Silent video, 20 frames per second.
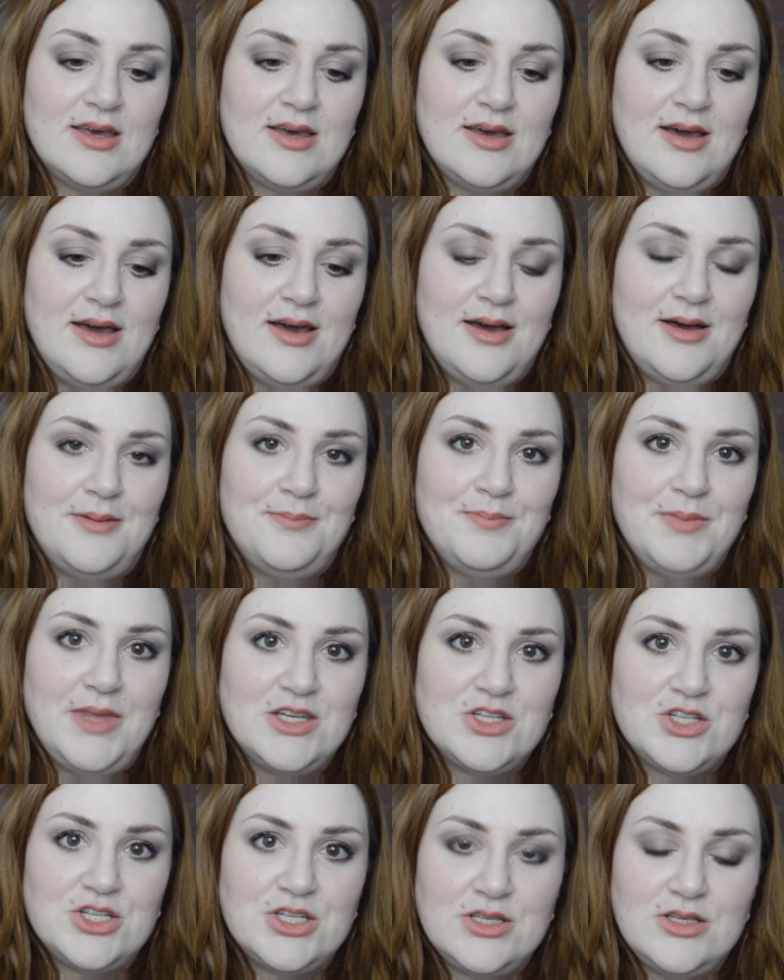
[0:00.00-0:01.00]

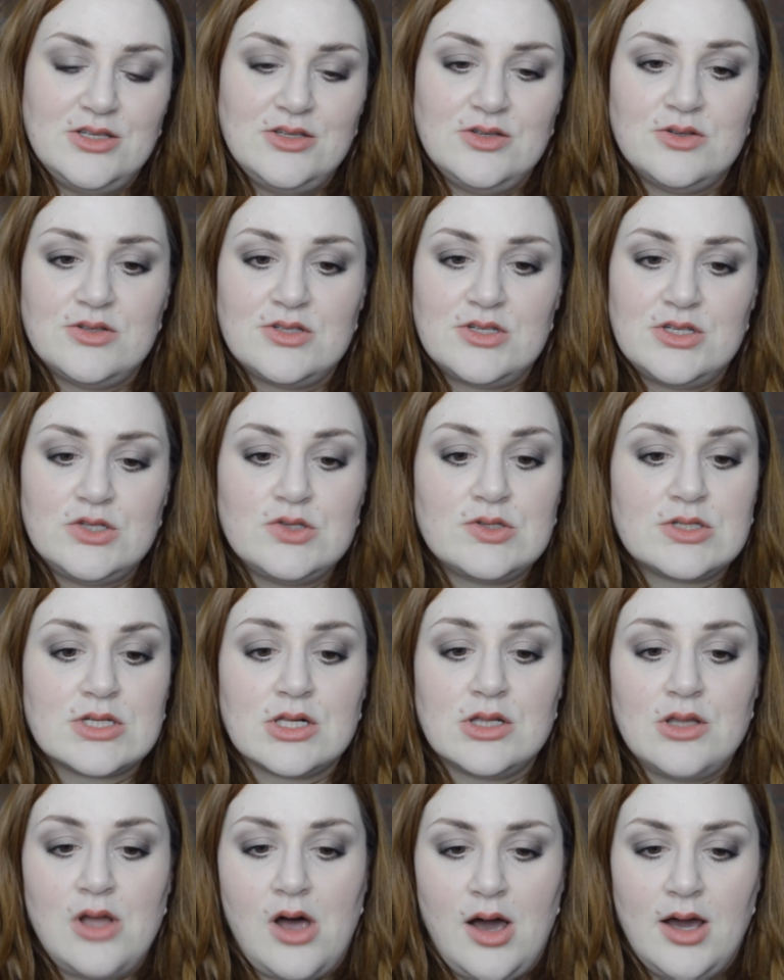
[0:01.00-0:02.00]
and she used to use it a
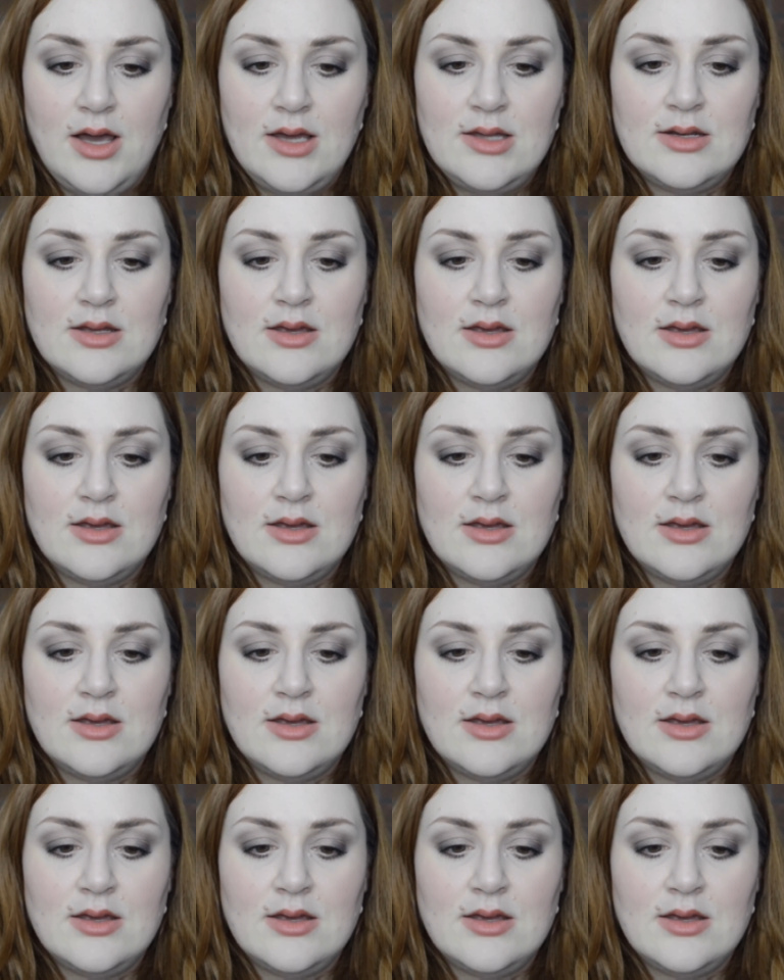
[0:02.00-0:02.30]
lot